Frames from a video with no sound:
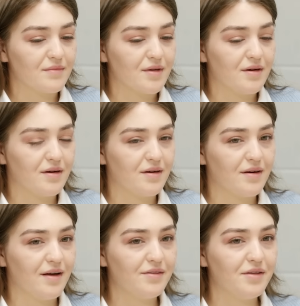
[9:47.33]

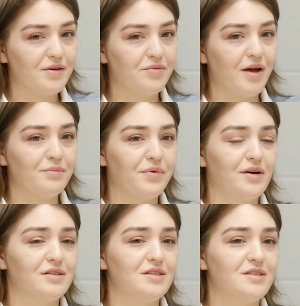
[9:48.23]
I think
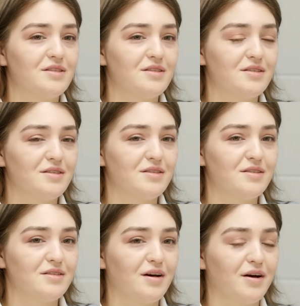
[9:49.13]

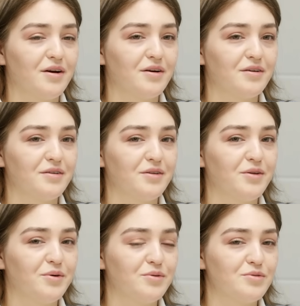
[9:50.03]
grandparents are
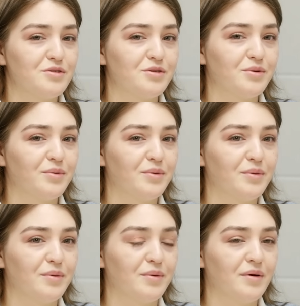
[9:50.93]
those
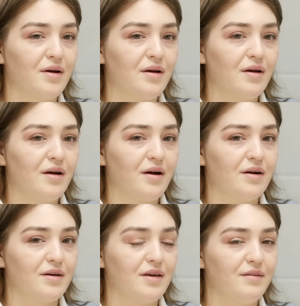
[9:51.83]
who
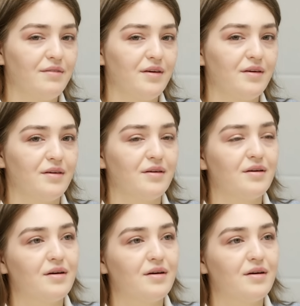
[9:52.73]
are giving